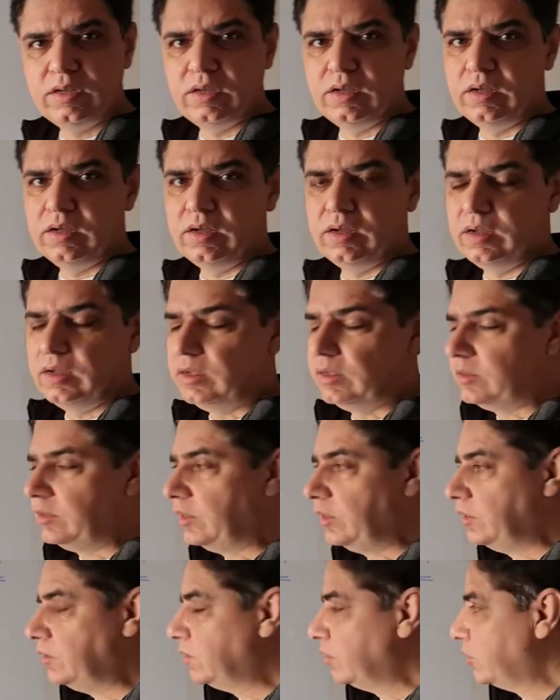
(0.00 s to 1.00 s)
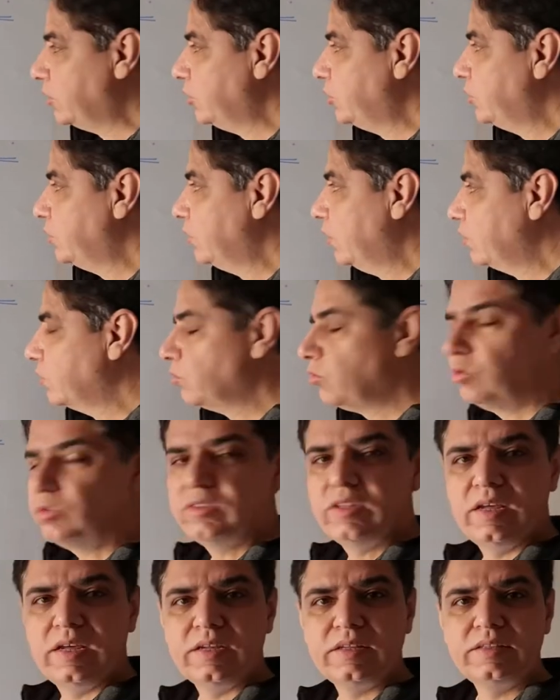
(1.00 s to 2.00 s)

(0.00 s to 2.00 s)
uh, the secretions are so thick